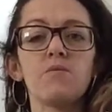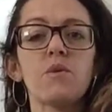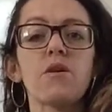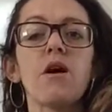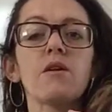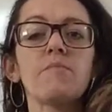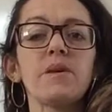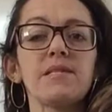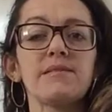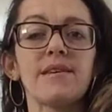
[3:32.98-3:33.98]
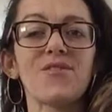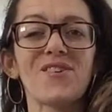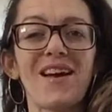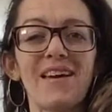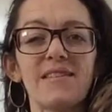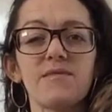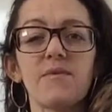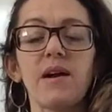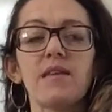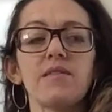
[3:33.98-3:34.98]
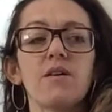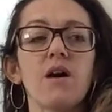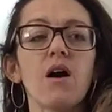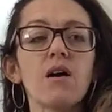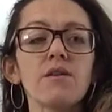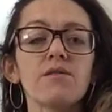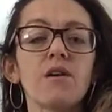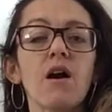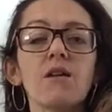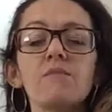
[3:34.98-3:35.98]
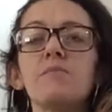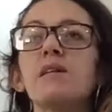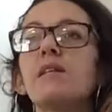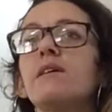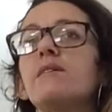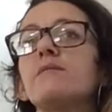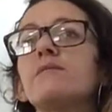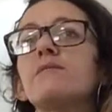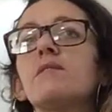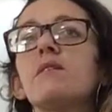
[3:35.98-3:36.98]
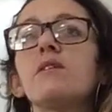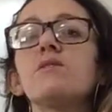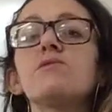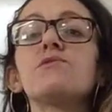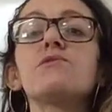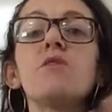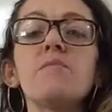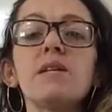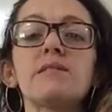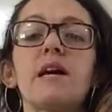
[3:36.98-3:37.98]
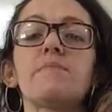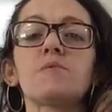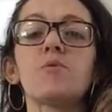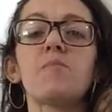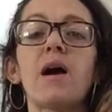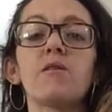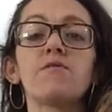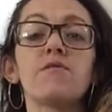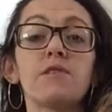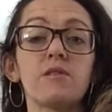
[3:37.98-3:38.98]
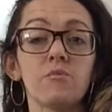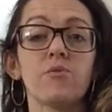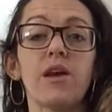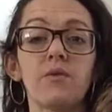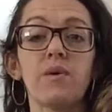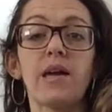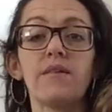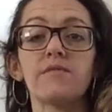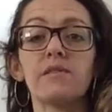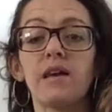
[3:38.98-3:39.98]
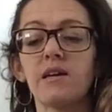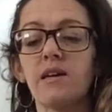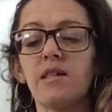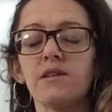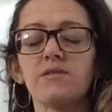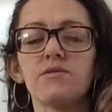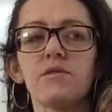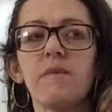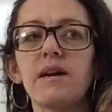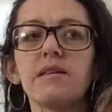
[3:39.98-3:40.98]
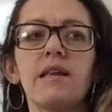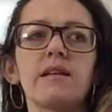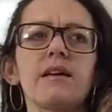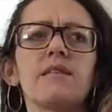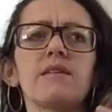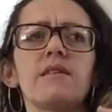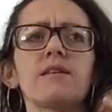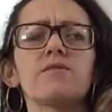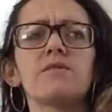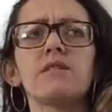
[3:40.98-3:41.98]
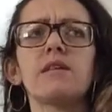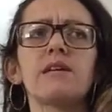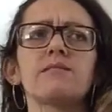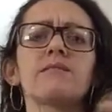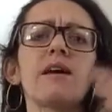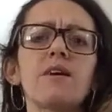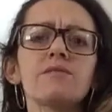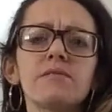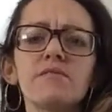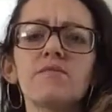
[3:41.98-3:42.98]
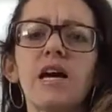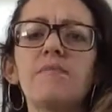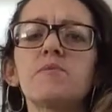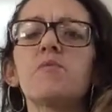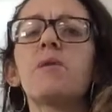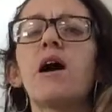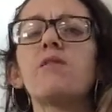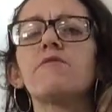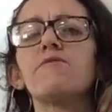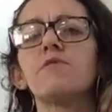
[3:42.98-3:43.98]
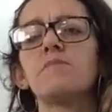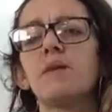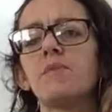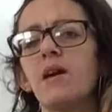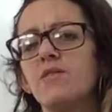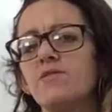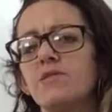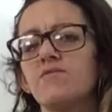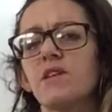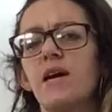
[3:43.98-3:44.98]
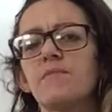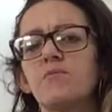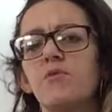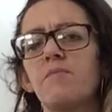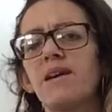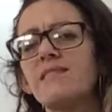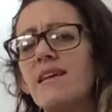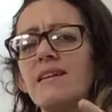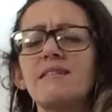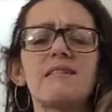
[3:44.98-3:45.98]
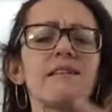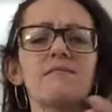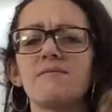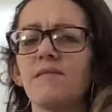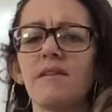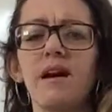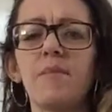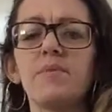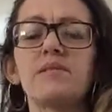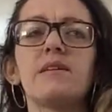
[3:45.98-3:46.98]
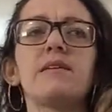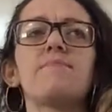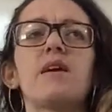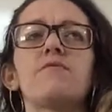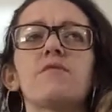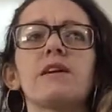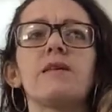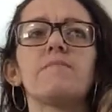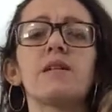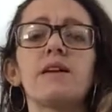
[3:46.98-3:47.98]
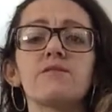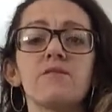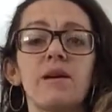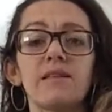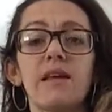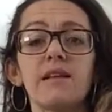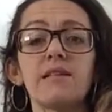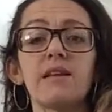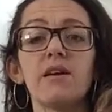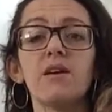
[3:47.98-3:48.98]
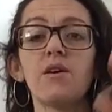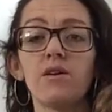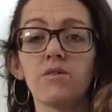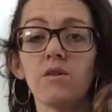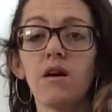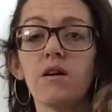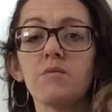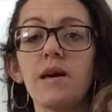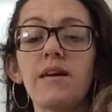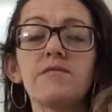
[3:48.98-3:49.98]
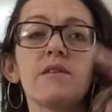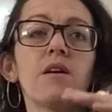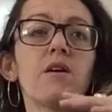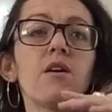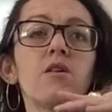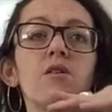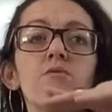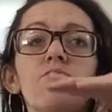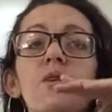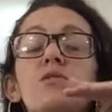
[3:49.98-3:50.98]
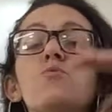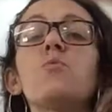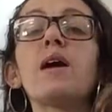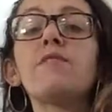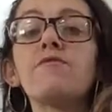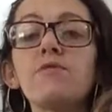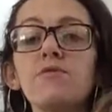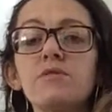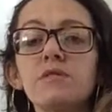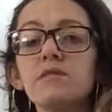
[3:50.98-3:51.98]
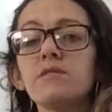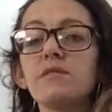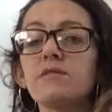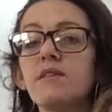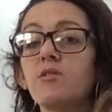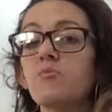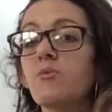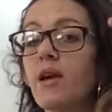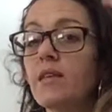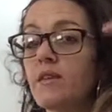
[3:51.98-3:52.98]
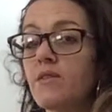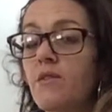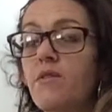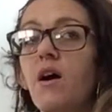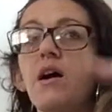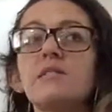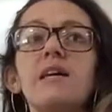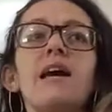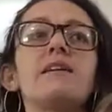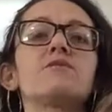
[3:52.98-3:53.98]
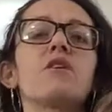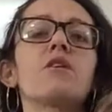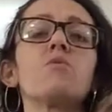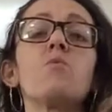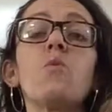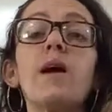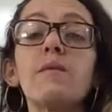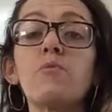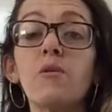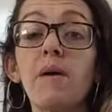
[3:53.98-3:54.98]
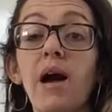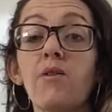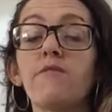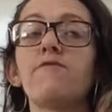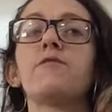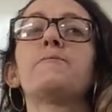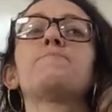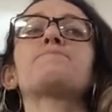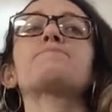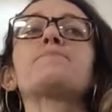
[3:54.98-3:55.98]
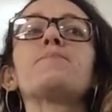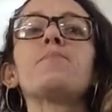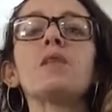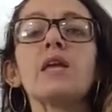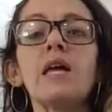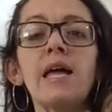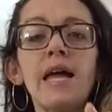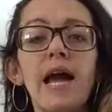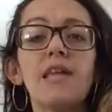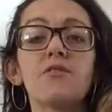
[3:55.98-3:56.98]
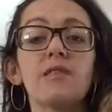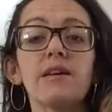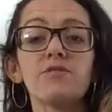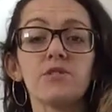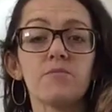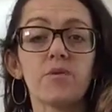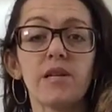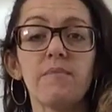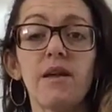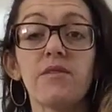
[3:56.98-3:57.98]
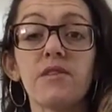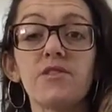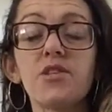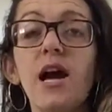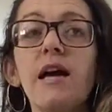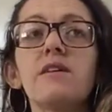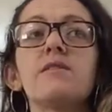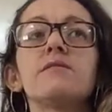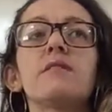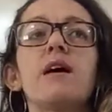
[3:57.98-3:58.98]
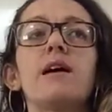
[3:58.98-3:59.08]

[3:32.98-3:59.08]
where heartbeats synchronize, right? Your heartbeat is so many times more powerful than your brain waves. Like electromagnetically, I think electrically it's thousands of times more powerful and maybe hundreds of times more magnetically, or the opposite, I forget. But electromagnetically, your heart waves reach way further distances than your brain, than your thoughts, and are way more powerful. And the relationship between a mother and a child,